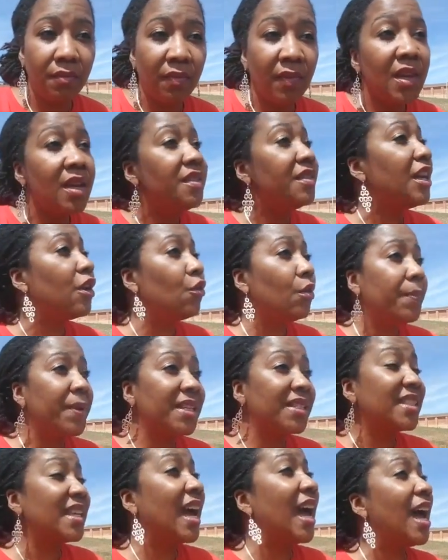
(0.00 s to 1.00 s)
There have
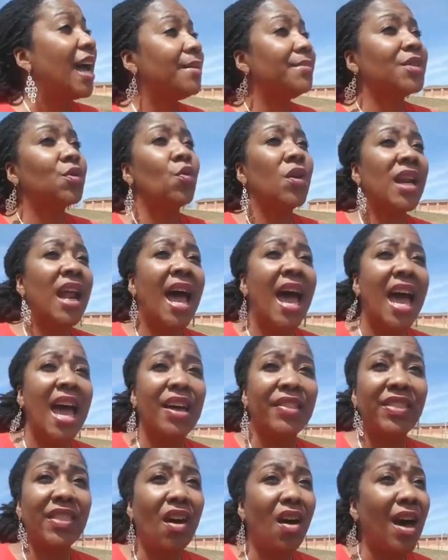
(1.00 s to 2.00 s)
been times when I
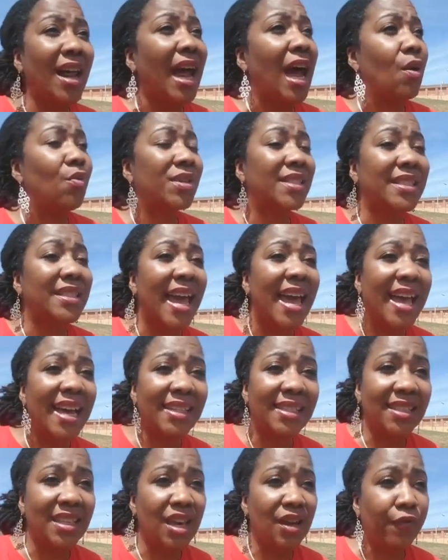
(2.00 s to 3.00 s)
had thought I was
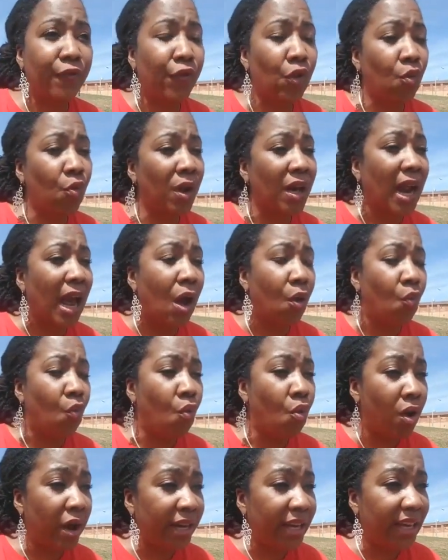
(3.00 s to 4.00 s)
asking for what I
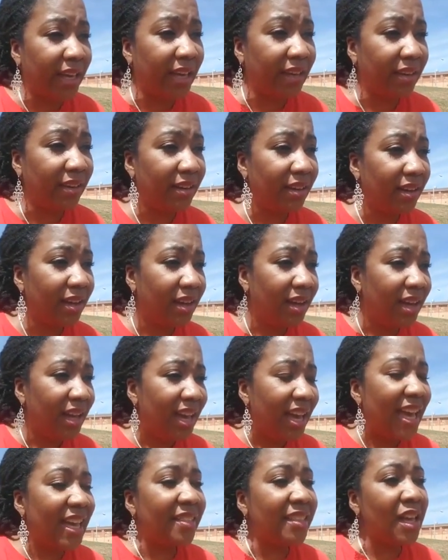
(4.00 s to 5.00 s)
wanted,
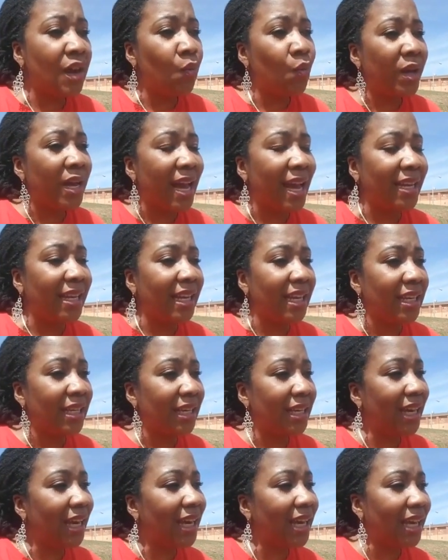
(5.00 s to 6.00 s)
and then when I
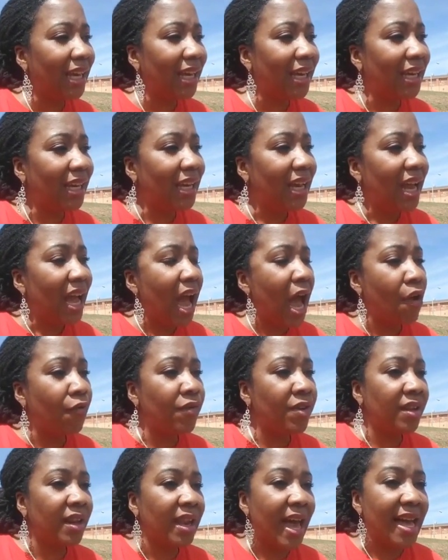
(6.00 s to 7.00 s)
didn't get it, I
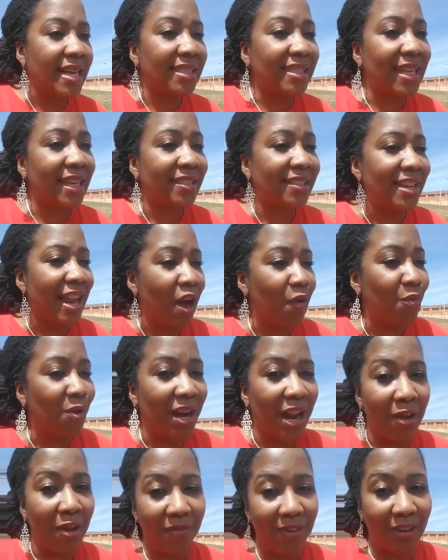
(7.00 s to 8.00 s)
realized that's not what
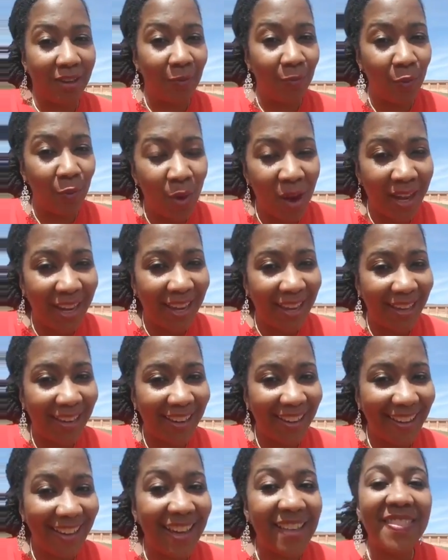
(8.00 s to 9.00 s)
I really
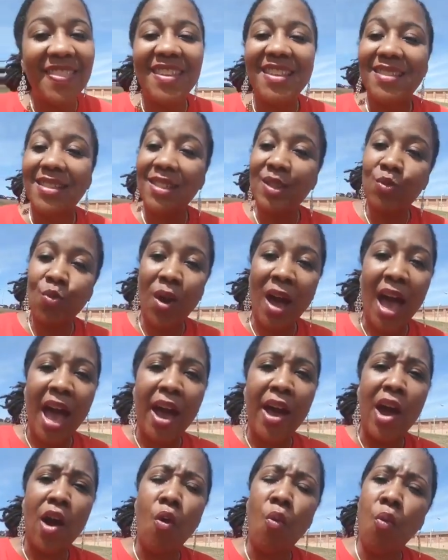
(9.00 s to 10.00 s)
wanted. And this is
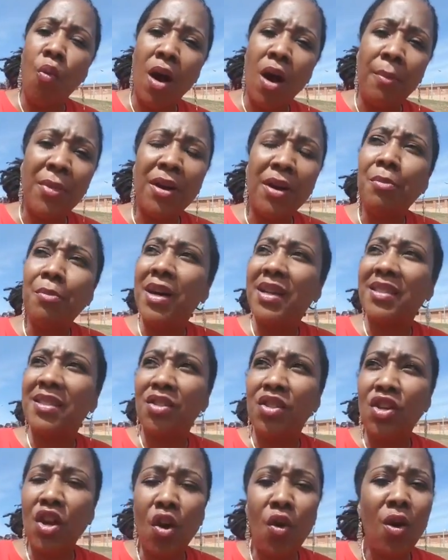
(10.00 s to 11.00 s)
why a woman must
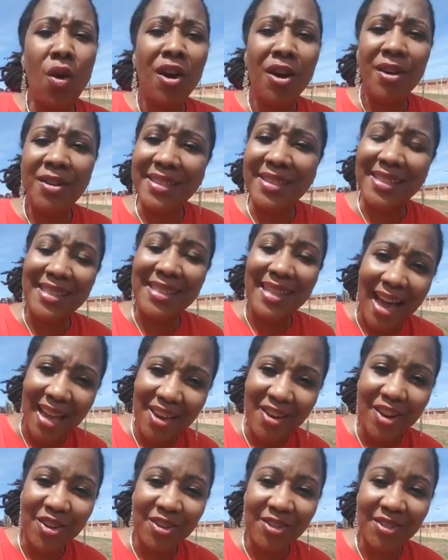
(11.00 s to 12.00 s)
know her
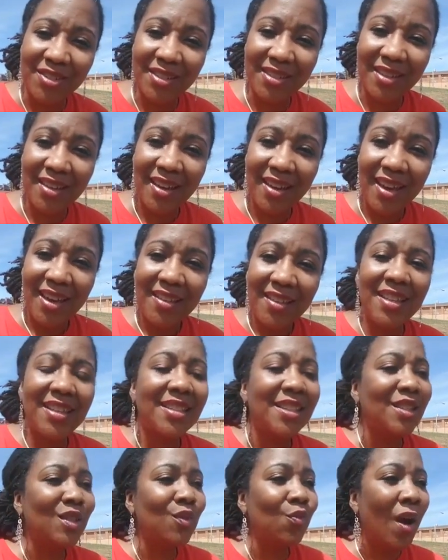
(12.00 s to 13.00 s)
desires. This
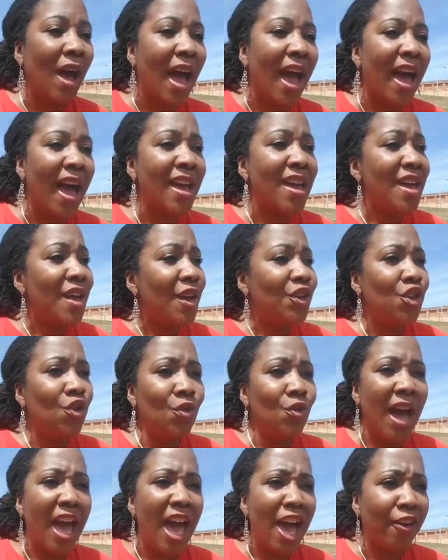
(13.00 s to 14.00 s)
is why you
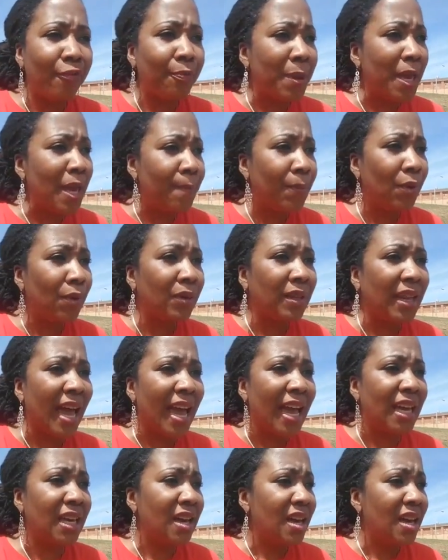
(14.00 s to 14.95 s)
have people like